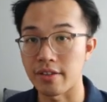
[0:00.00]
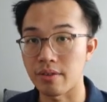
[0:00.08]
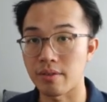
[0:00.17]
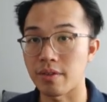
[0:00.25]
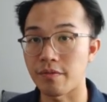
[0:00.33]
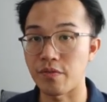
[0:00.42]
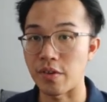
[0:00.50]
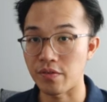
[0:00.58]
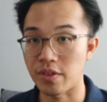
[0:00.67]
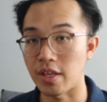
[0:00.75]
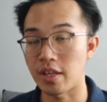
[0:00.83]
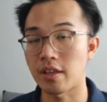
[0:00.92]
the
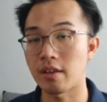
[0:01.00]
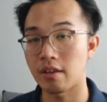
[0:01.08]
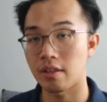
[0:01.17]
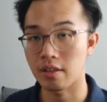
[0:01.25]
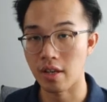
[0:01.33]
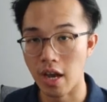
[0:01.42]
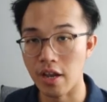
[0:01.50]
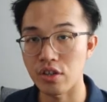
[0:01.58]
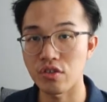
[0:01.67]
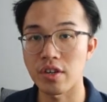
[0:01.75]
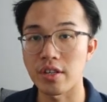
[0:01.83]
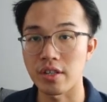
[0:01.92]
50, the
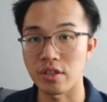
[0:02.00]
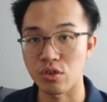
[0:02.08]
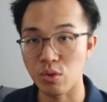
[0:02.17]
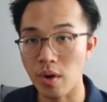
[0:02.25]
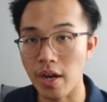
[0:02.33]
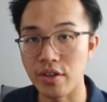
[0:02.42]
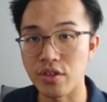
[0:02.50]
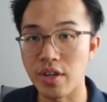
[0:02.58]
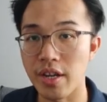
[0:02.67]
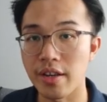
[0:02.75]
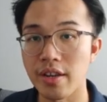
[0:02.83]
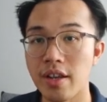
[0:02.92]
100, the
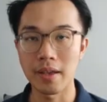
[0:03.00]
200,